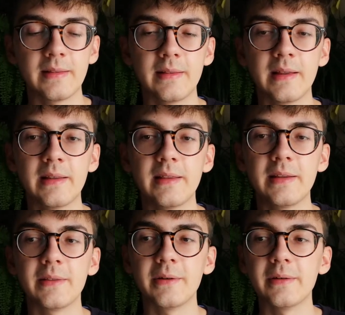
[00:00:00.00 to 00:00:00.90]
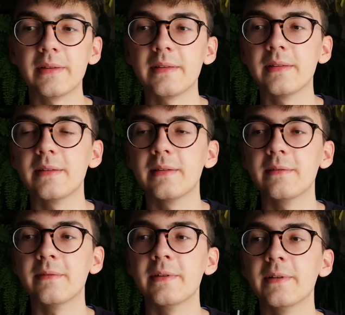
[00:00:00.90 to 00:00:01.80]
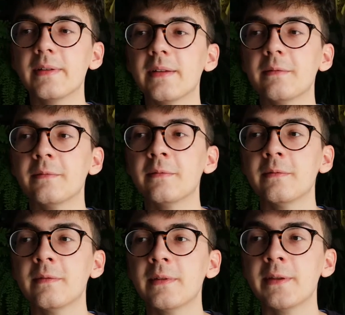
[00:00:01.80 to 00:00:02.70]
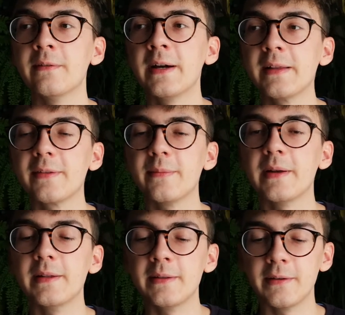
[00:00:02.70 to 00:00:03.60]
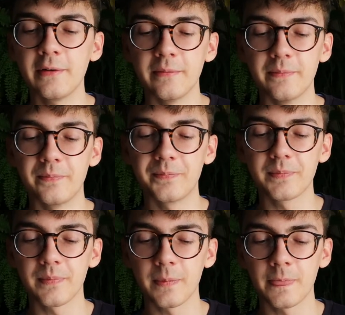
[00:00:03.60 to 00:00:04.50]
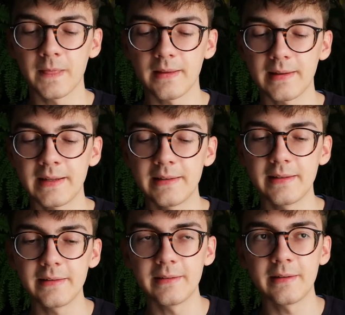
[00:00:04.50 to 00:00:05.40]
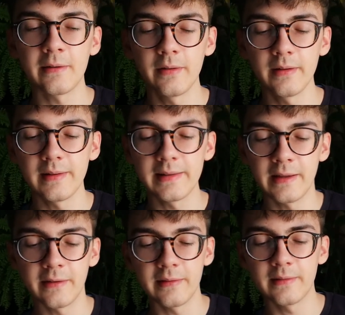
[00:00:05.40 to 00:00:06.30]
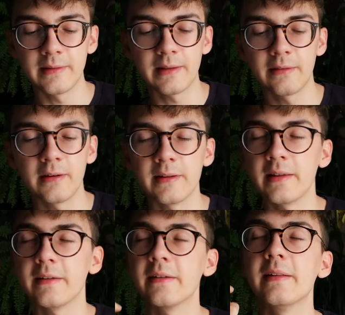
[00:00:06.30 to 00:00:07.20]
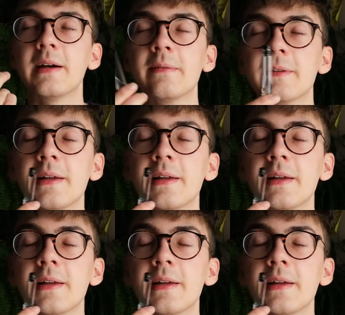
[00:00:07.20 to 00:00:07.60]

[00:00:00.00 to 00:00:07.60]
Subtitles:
that he thought was the wine smell in the room. And after that, that realization, I was